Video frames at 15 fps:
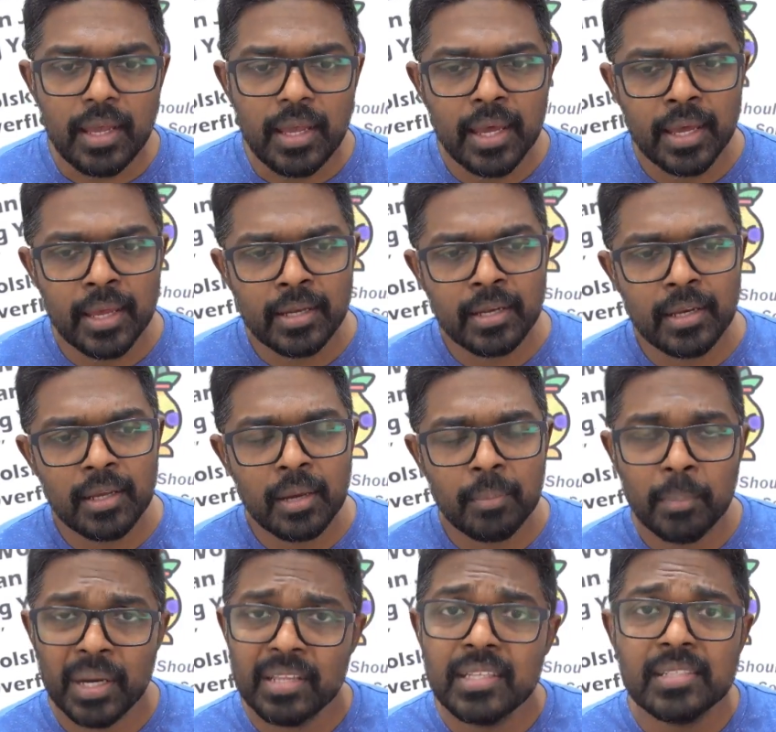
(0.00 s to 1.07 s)
And uh,
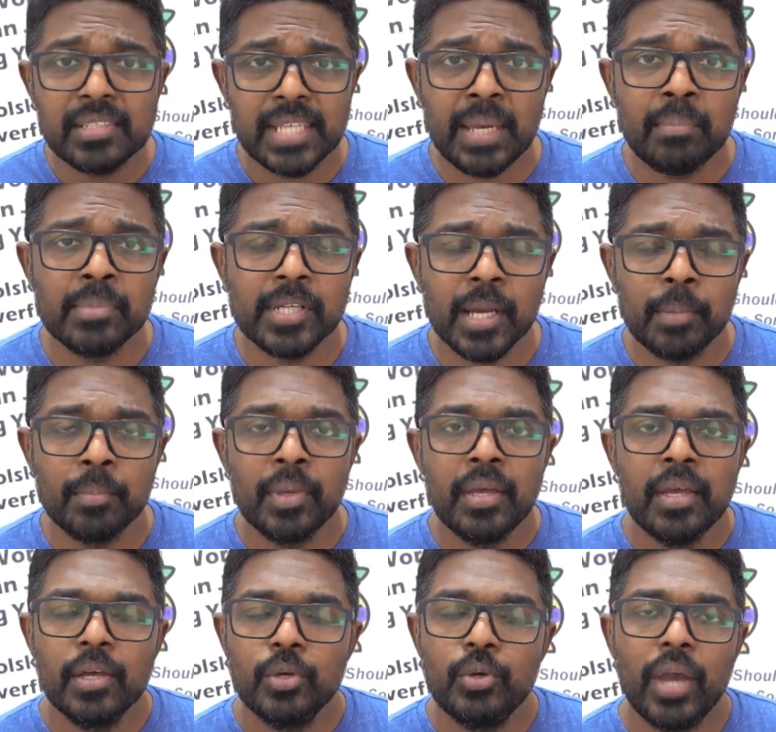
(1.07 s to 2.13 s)
but at the same time,
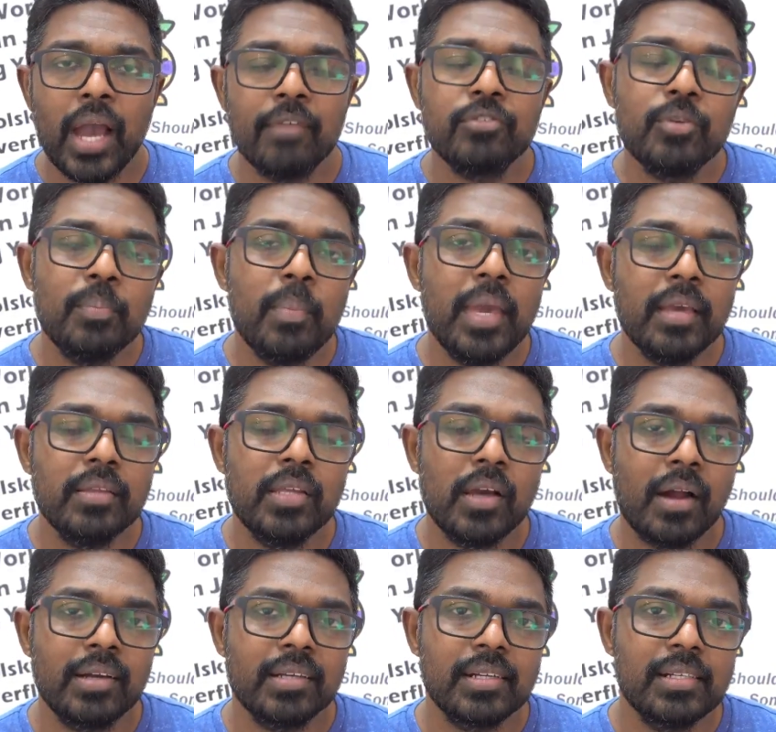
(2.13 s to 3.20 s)
you have to make the
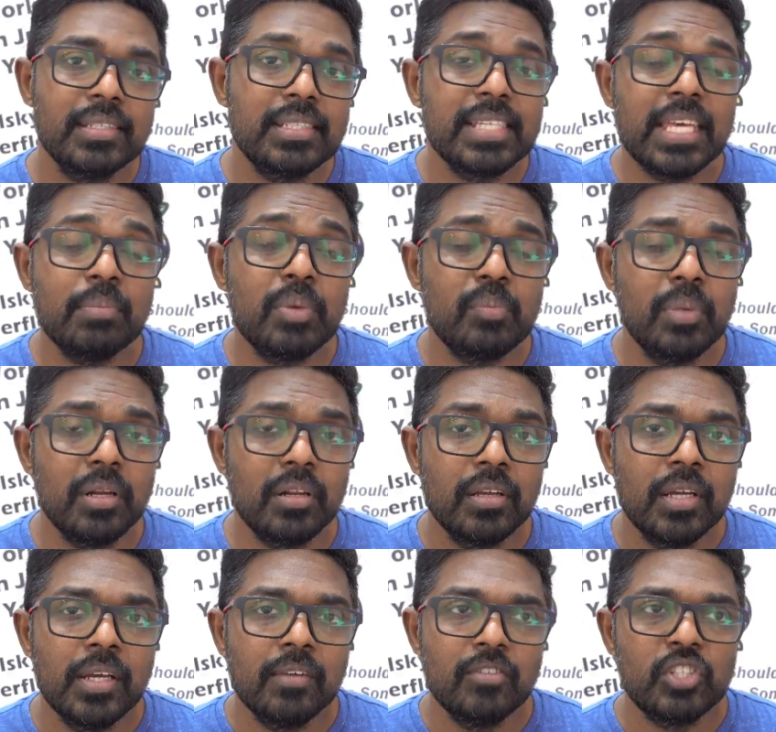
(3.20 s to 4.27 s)
article skimmable,
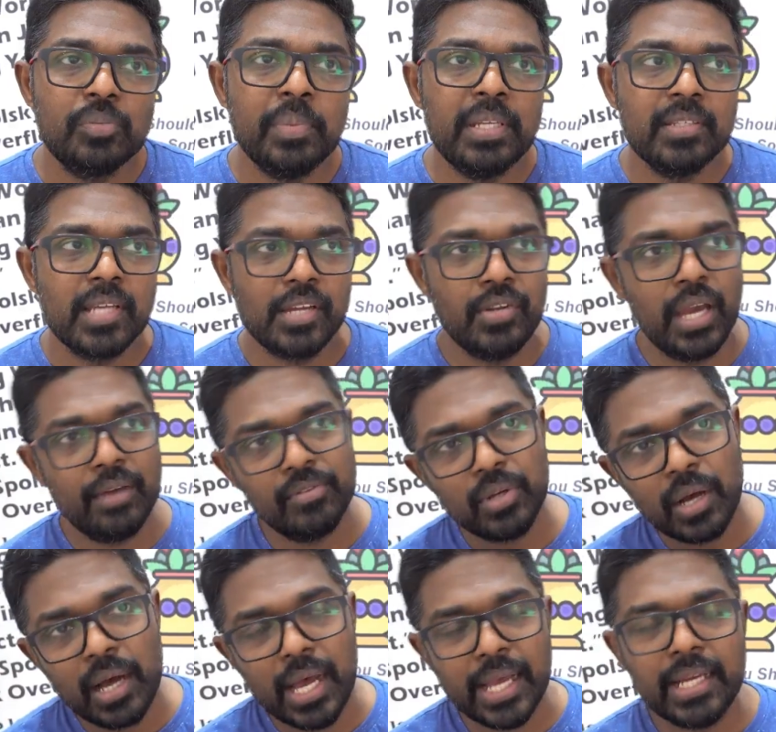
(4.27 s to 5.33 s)
which means that you have to
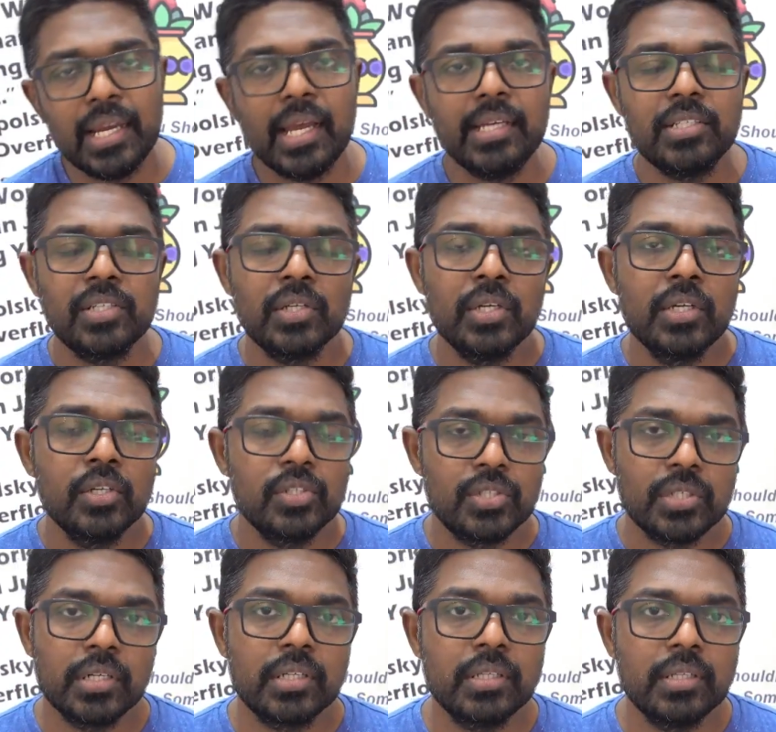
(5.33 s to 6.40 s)
highlight
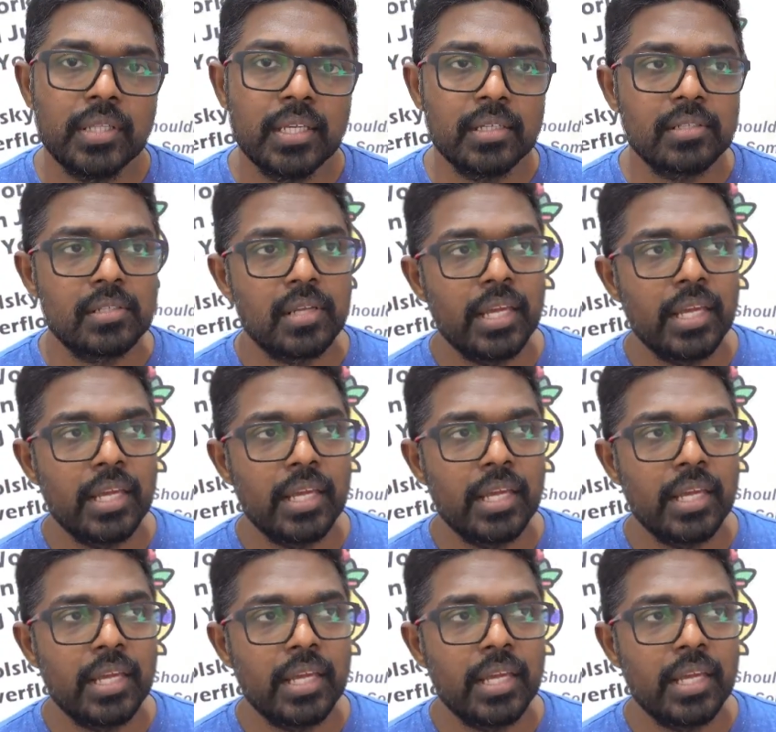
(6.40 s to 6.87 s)
certain things.